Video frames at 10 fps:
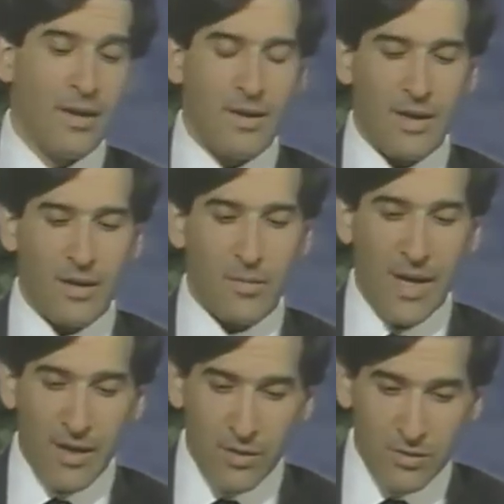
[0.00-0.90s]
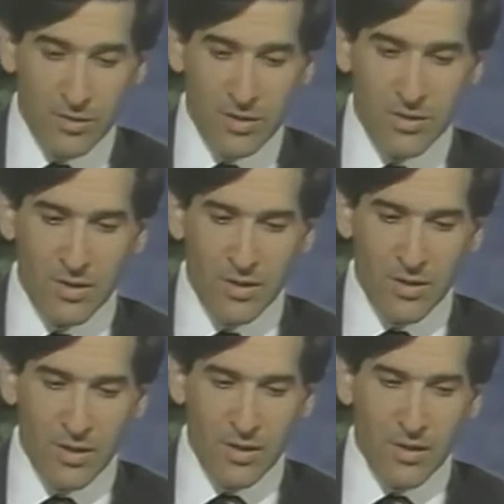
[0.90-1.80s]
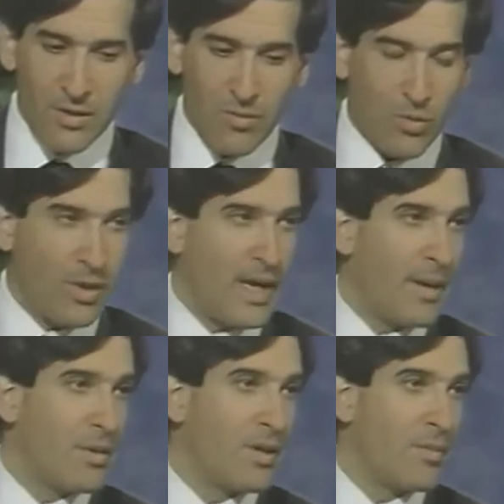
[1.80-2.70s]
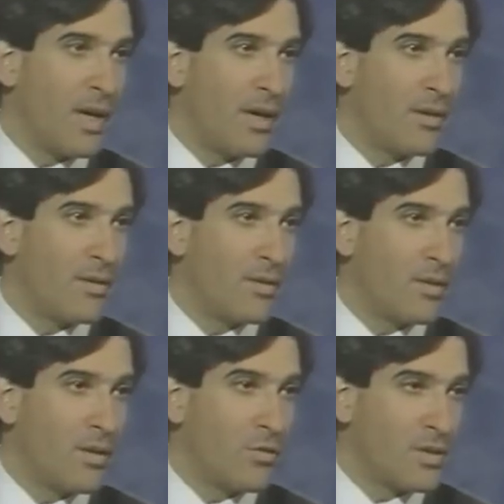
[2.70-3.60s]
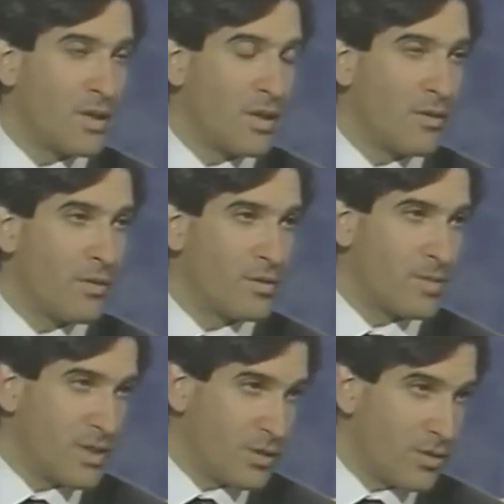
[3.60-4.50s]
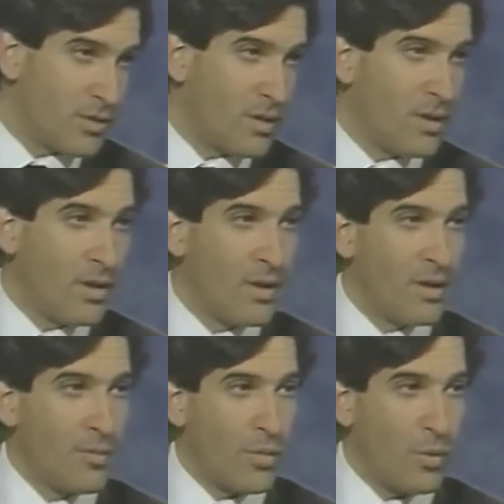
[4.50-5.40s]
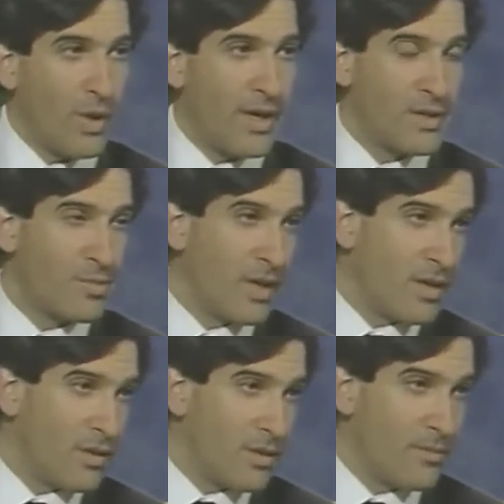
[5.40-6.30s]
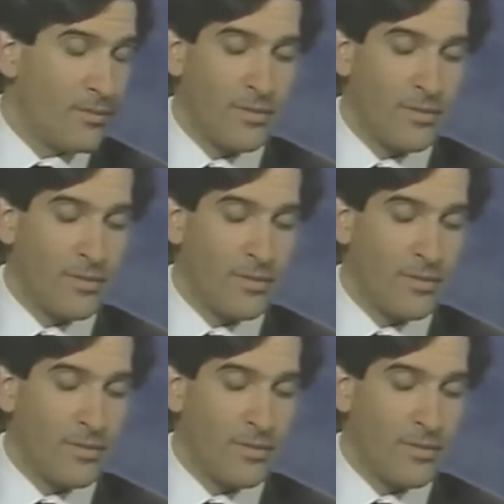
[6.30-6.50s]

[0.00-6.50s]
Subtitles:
Now, the bankers weren't happy about losing their first position, but when I explained to them